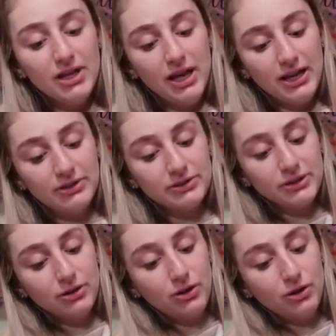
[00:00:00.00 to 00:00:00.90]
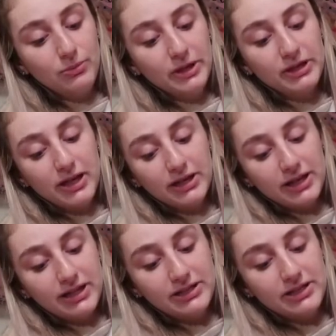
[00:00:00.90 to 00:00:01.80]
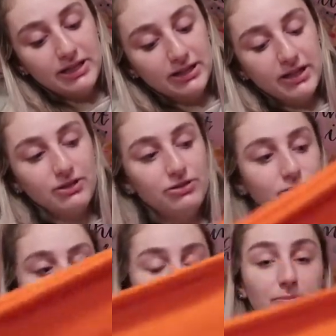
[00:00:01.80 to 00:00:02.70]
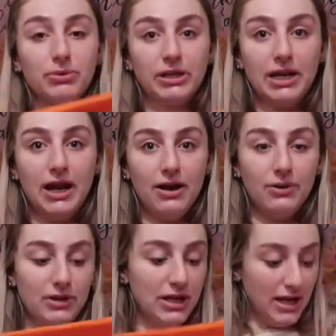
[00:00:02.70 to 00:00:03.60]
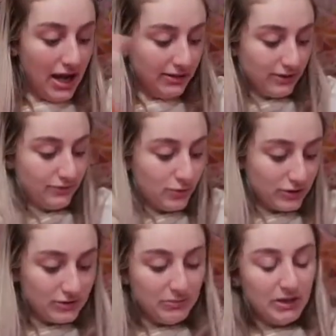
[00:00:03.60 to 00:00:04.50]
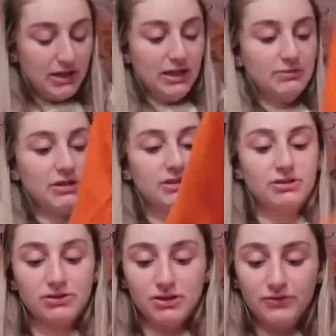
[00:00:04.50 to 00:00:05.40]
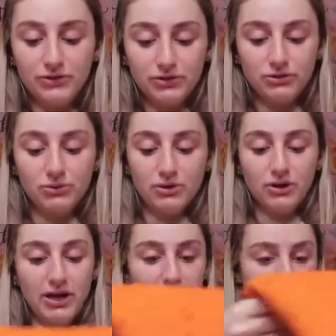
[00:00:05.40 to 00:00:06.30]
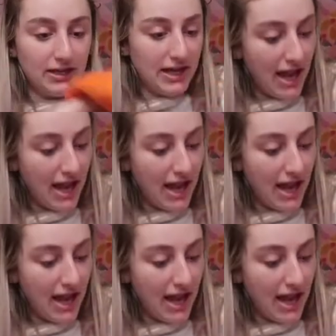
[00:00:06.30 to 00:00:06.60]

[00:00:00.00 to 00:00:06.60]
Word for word: and I was like, oh my god, like I need to get that as soon as they bring it out. And then of course me and my sister left the store and they